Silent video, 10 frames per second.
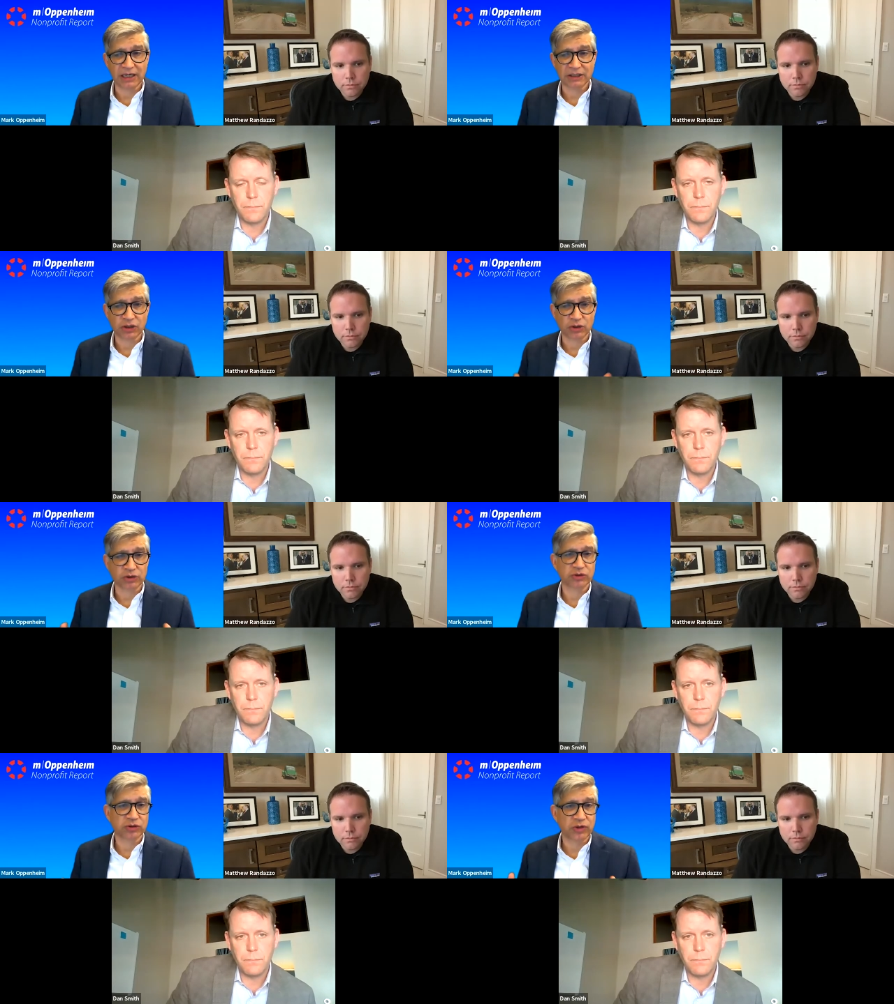Speaker 1: social
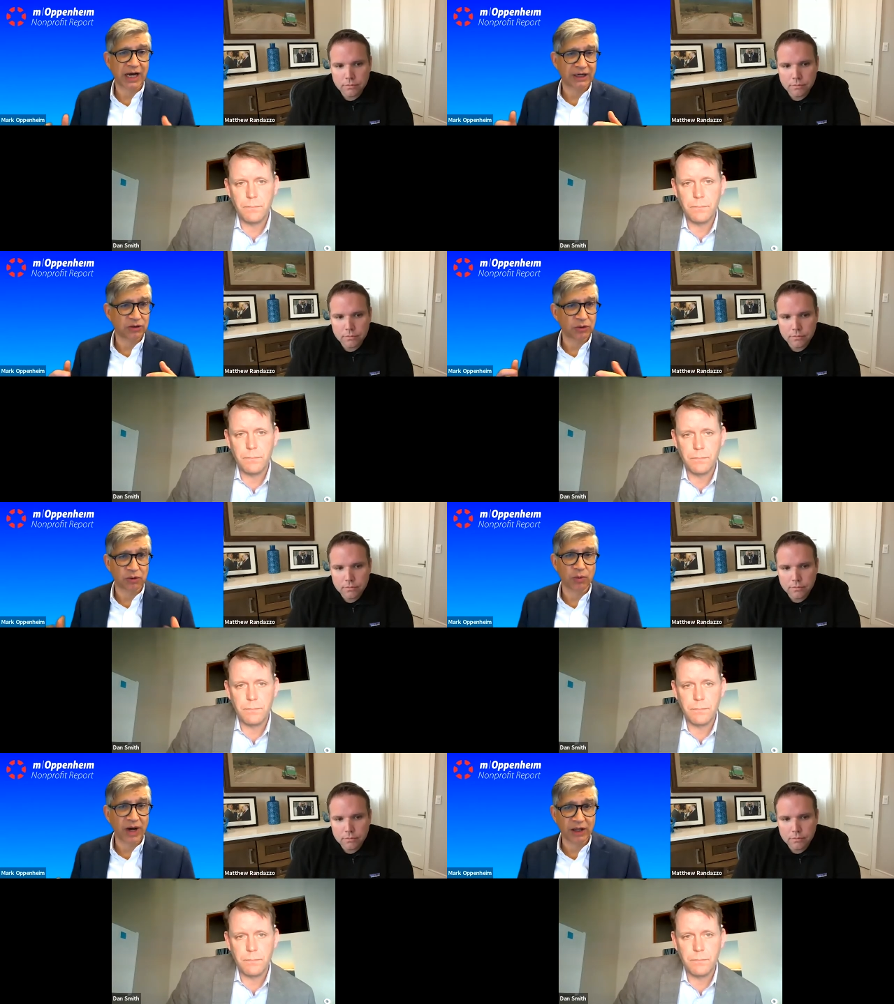strata or
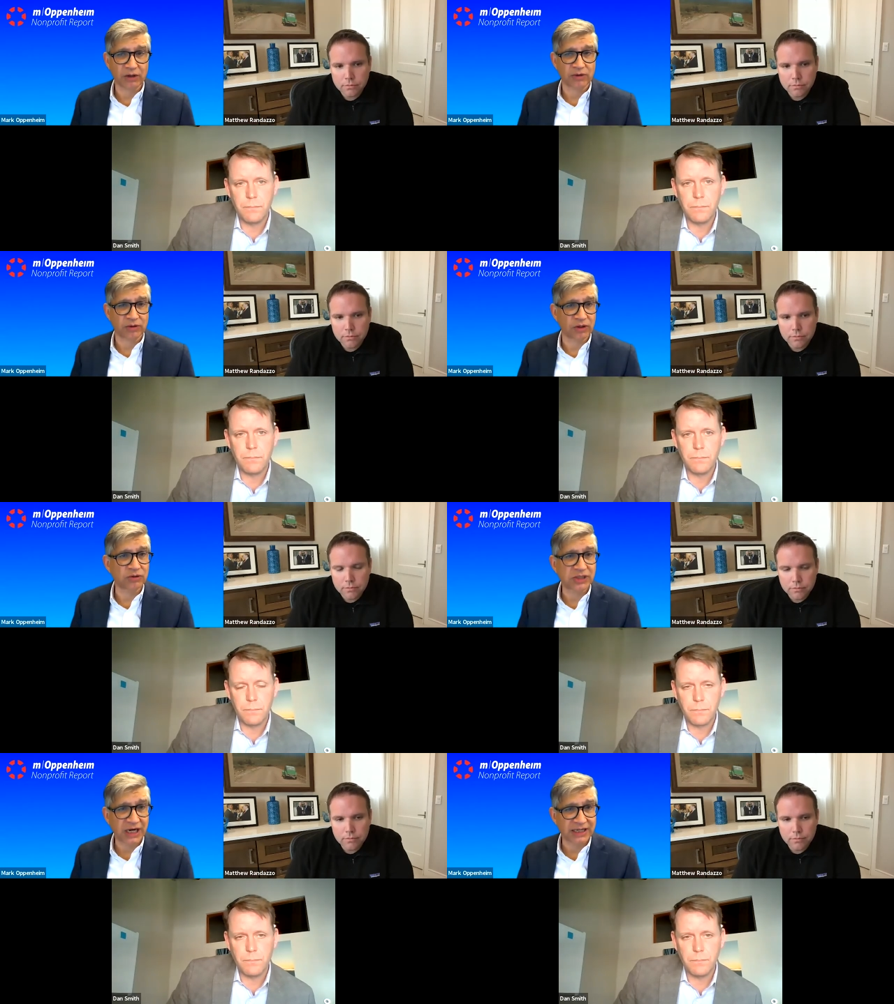wealth or those
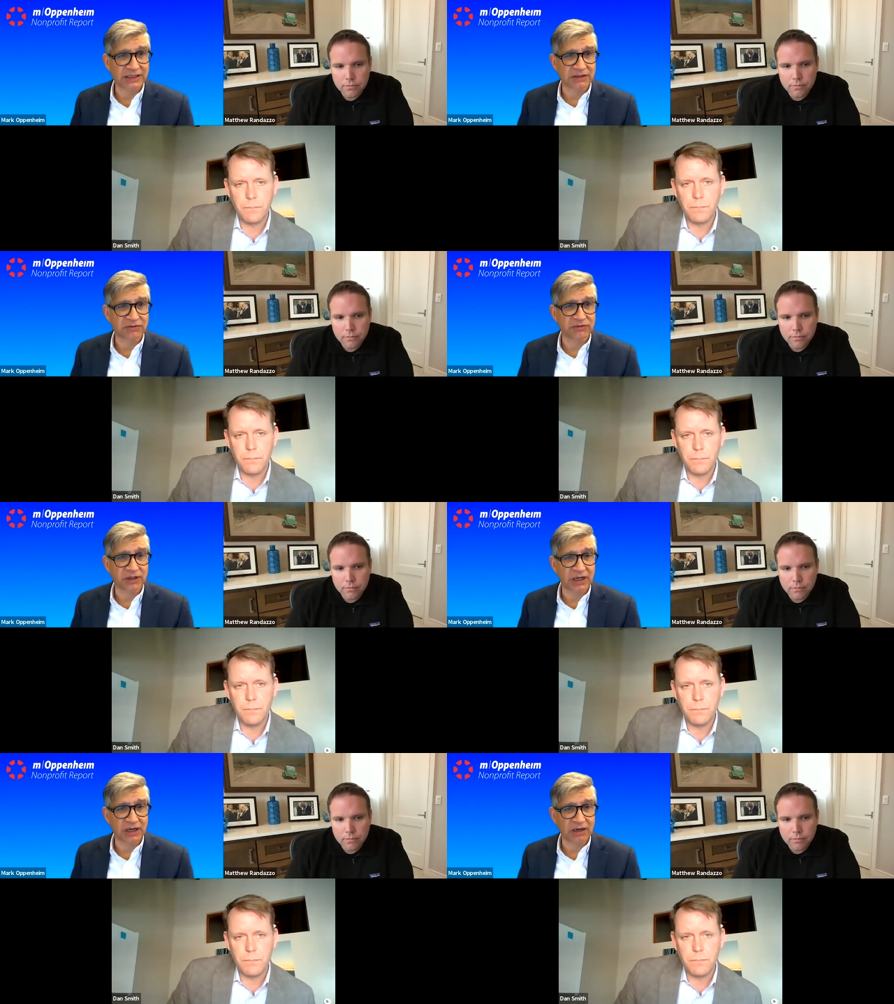kinds
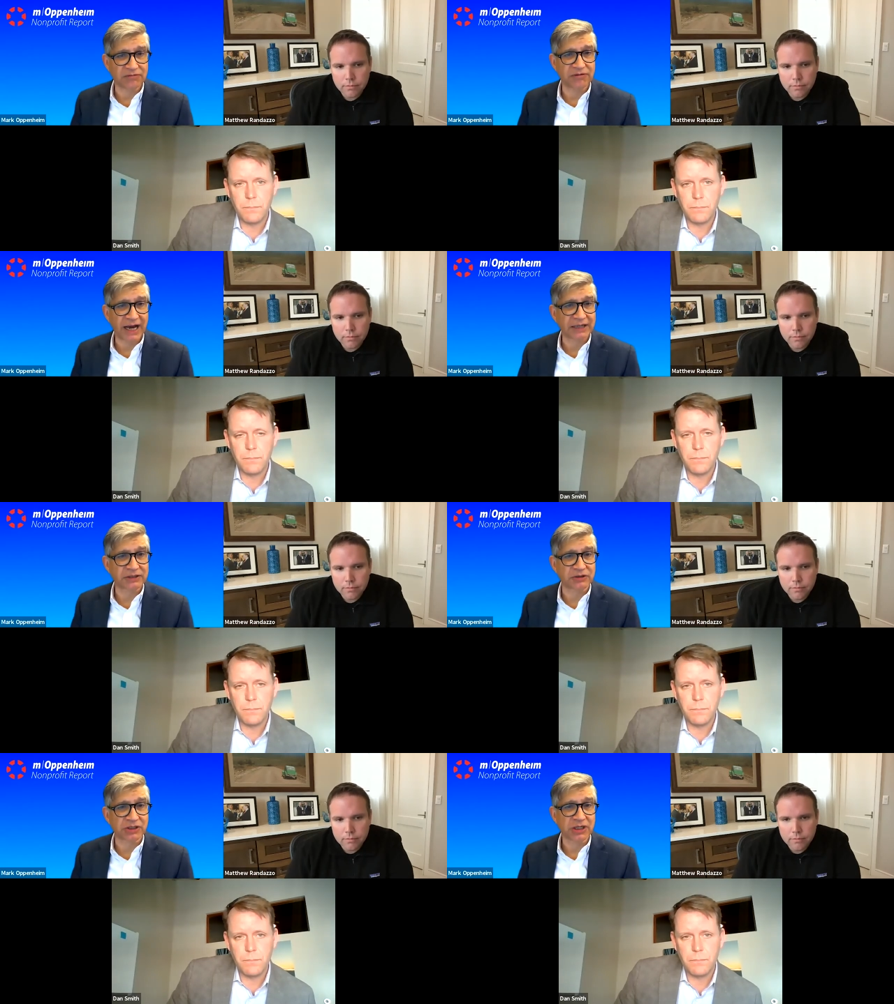of
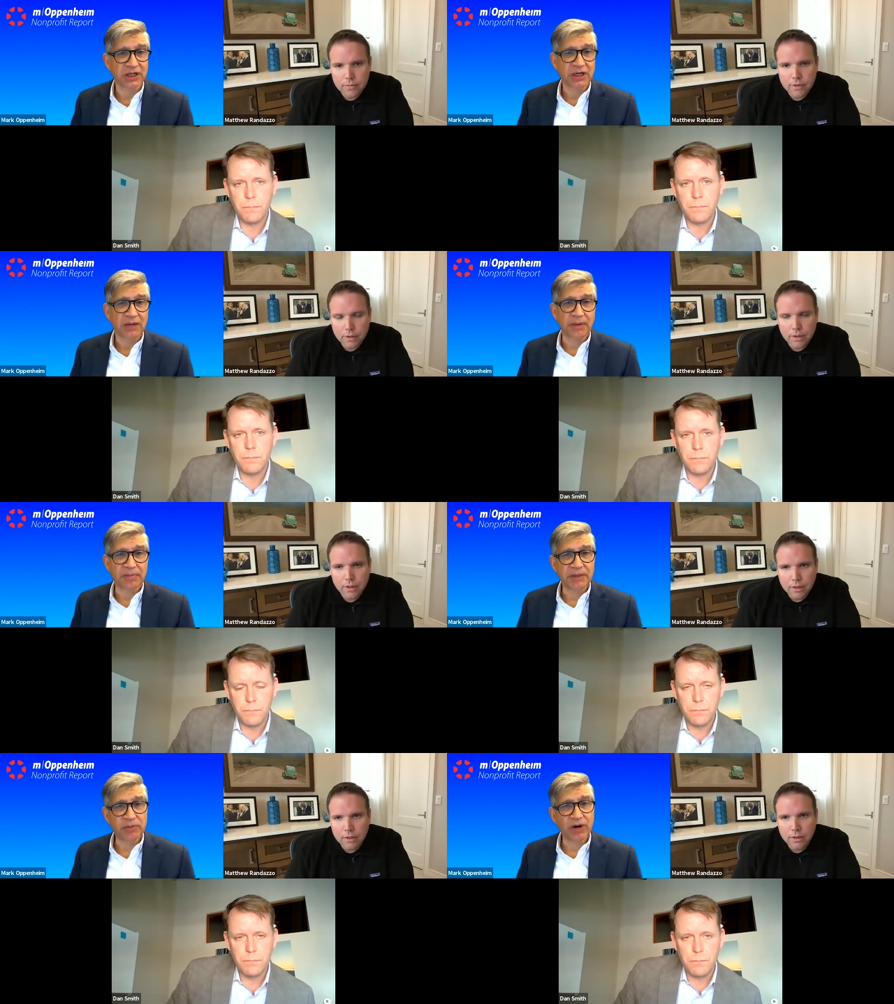factors, but
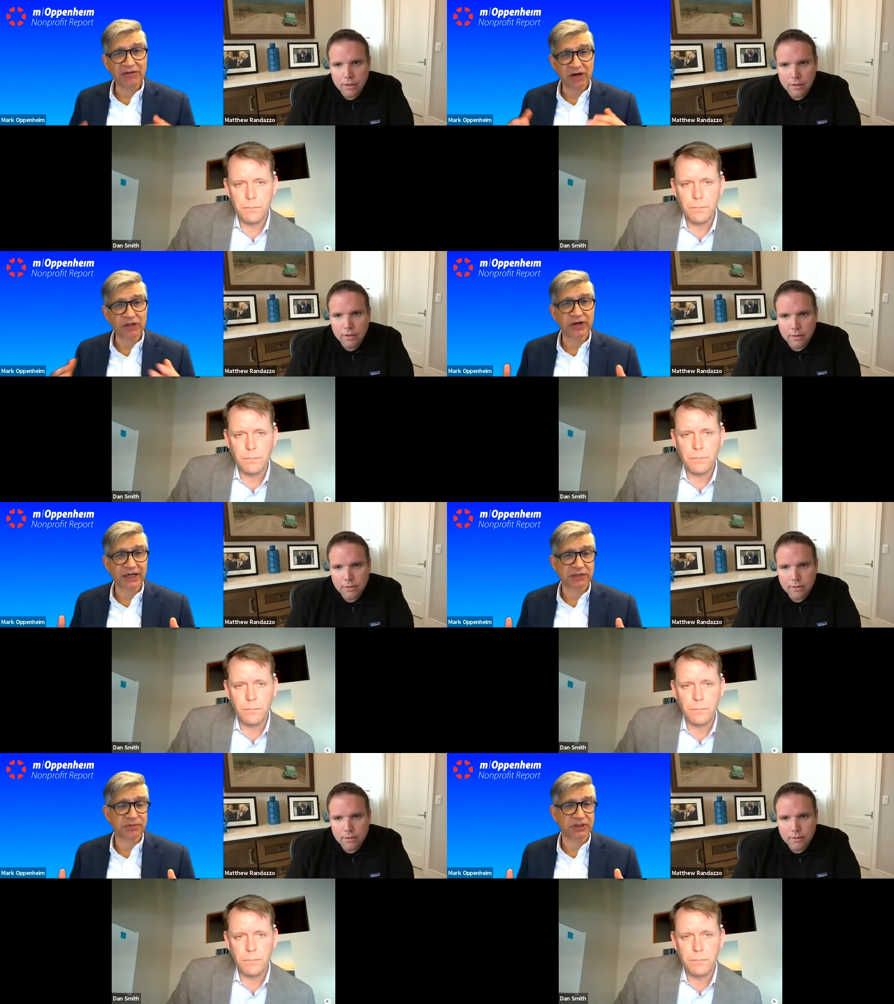people who have other
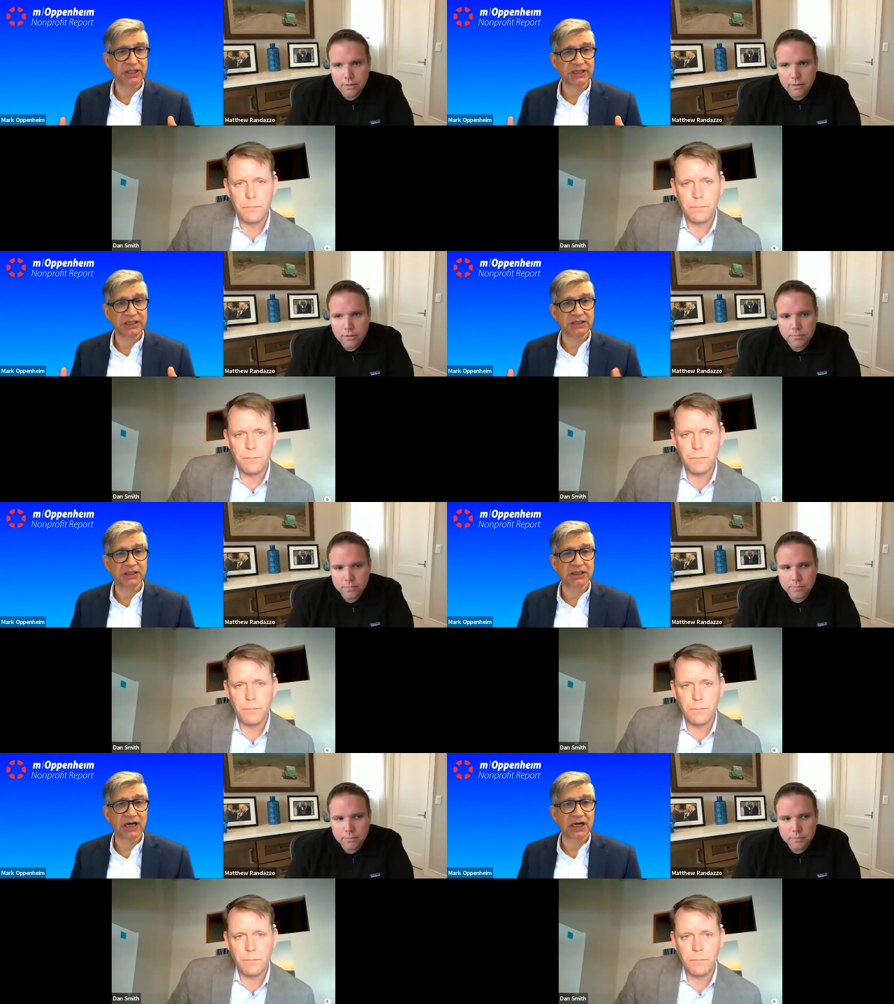expertise,